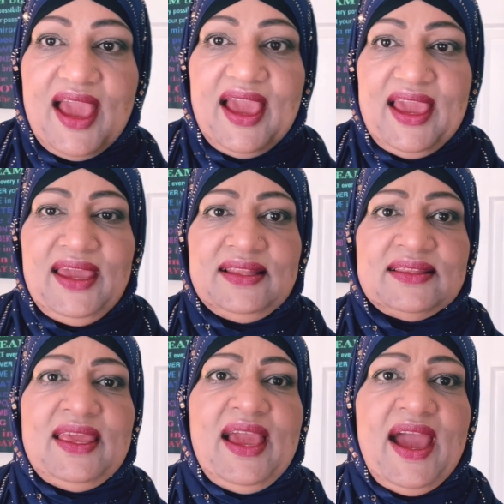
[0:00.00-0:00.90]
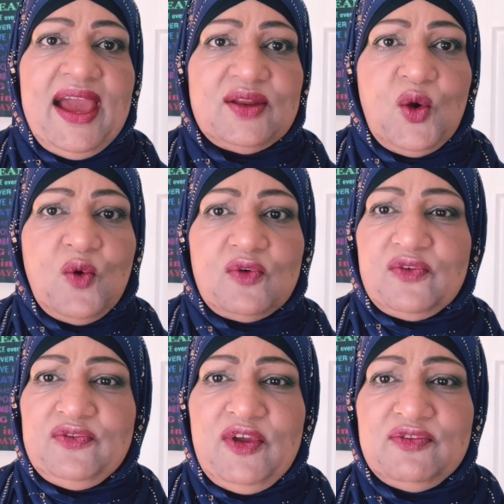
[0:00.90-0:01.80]
and they had over
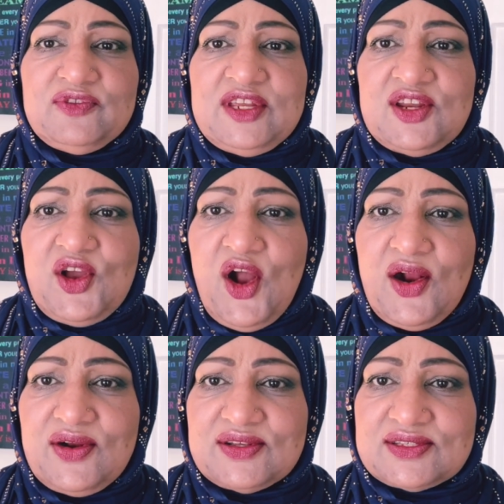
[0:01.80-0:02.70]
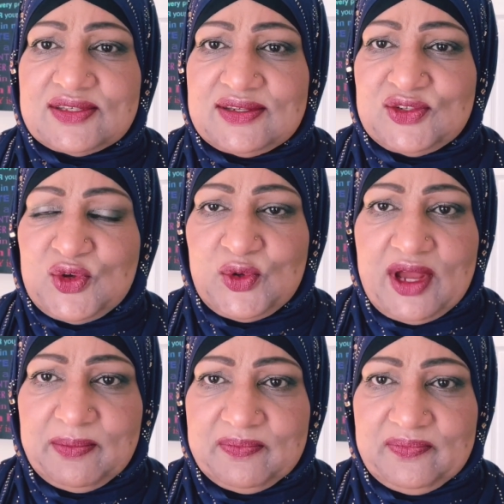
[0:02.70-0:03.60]
15 cars showed up.